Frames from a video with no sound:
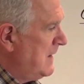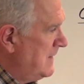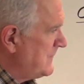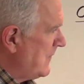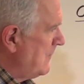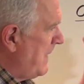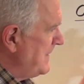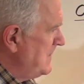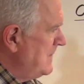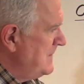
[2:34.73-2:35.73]
And so by
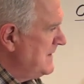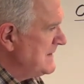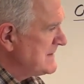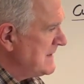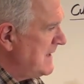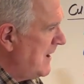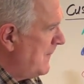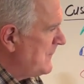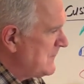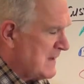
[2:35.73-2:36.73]
doing this, it
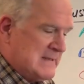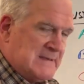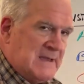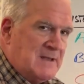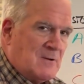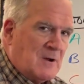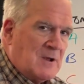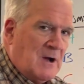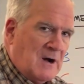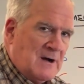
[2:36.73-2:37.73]
helps contain our
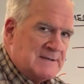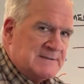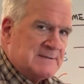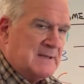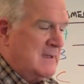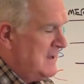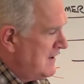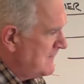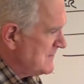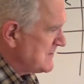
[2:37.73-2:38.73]
costs
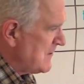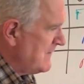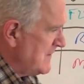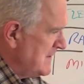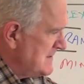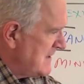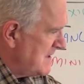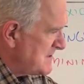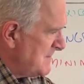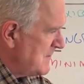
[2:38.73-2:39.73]
for serving these
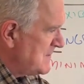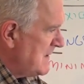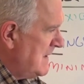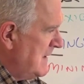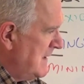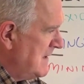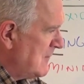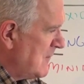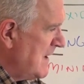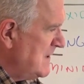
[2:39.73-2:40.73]
customers in a
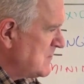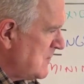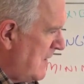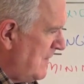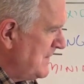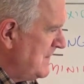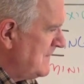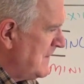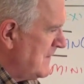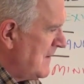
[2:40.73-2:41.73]
range
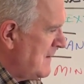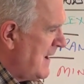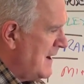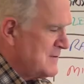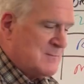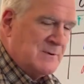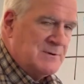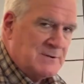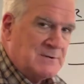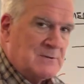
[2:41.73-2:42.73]
relative to their
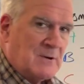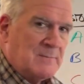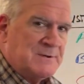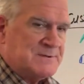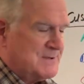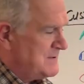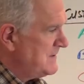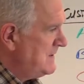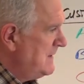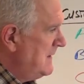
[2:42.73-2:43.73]
contribution to our
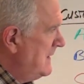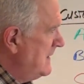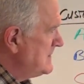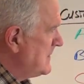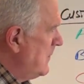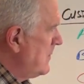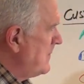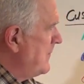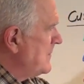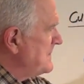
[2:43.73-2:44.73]
business. So
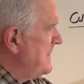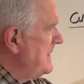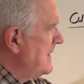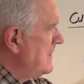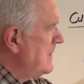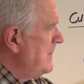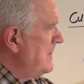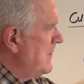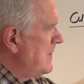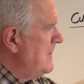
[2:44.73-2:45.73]
we're spending a little
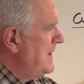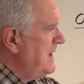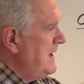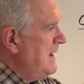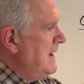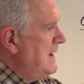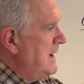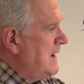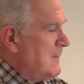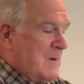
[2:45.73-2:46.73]
bit more money
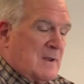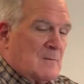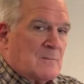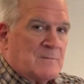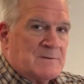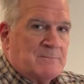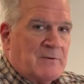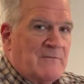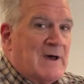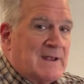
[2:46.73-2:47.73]
and
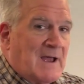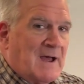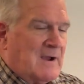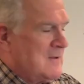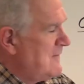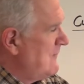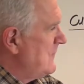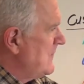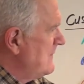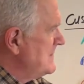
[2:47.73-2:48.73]
providing a higher level of
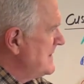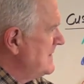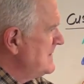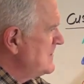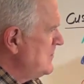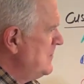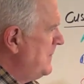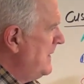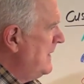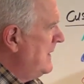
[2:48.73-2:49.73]
service to this
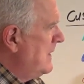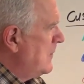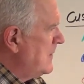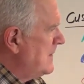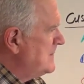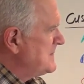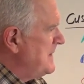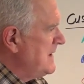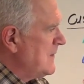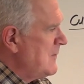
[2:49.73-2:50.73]
group. We're
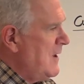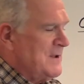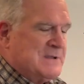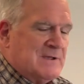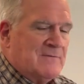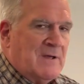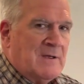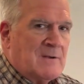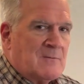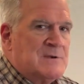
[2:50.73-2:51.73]
spending a relative
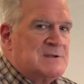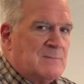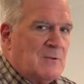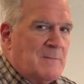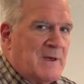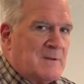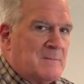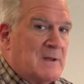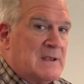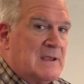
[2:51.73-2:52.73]
reasonable amount of
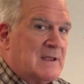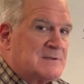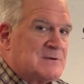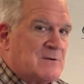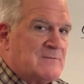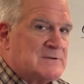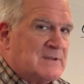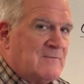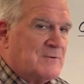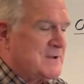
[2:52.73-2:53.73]
money and service
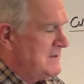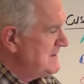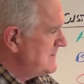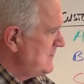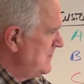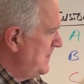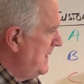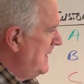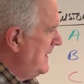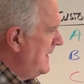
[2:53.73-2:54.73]
level to this group,
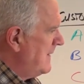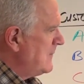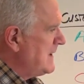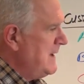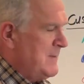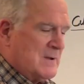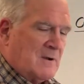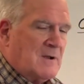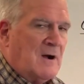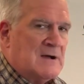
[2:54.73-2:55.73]
and we're keeping
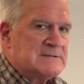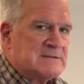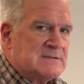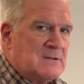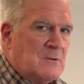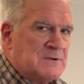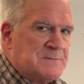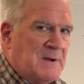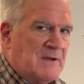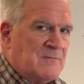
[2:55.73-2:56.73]
our costs as low as
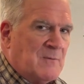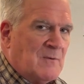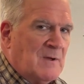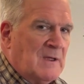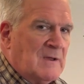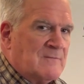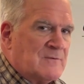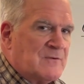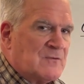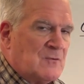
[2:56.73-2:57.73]
possible
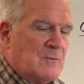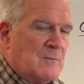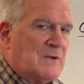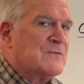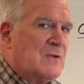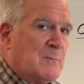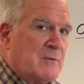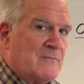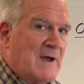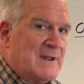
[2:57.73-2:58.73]
for this group while still
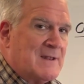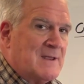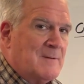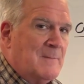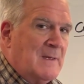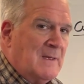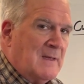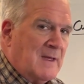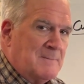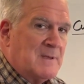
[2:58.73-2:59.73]
providing them
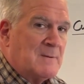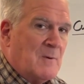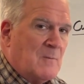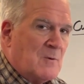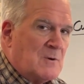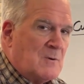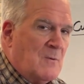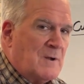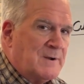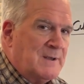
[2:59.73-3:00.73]
a minimum order
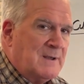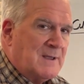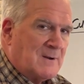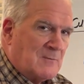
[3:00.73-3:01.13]
quantity and a